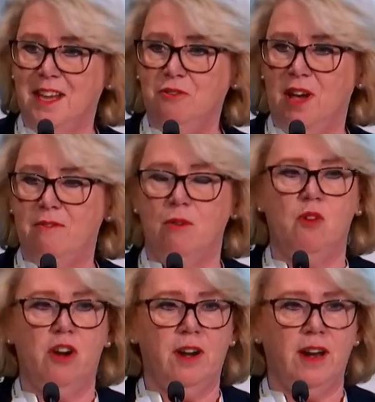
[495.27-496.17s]
and then you have
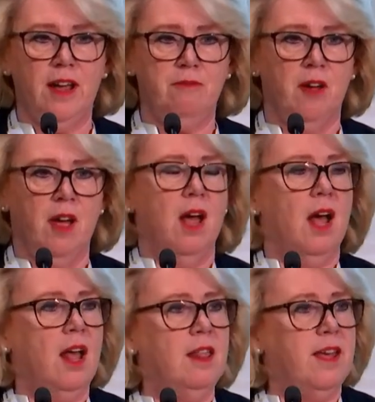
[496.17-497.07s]
a work life,
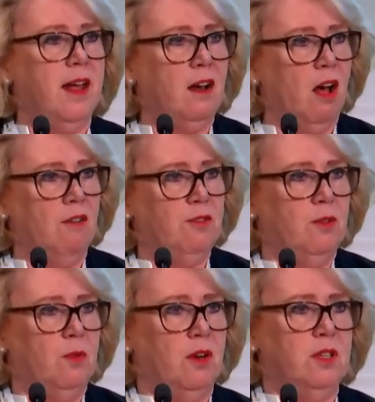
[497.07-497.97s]
and then
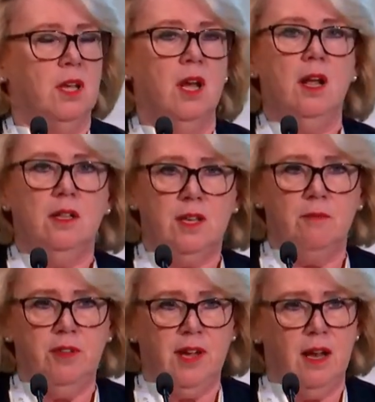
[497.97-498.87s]
afterwards
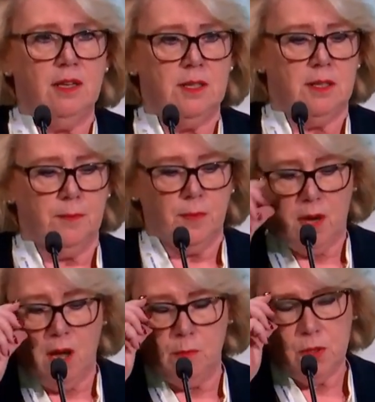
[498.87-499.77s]
something else
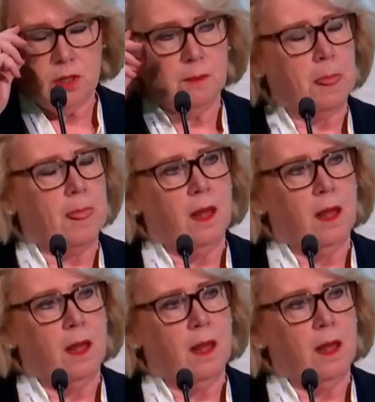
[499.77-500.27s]
comes.